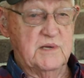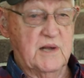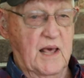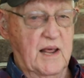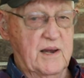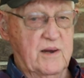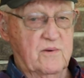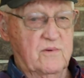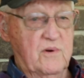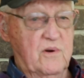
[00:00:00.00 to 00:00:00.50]

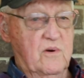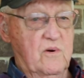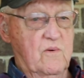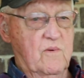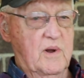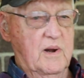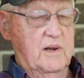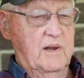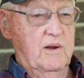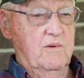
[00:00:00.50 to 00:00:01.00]
I don't know
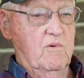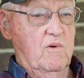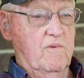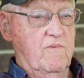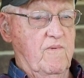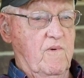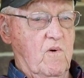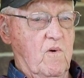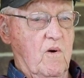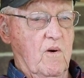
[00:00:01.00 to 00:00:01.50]
what they were
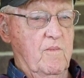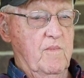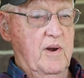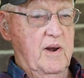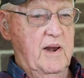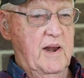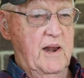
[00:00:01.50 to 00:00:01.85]
for, but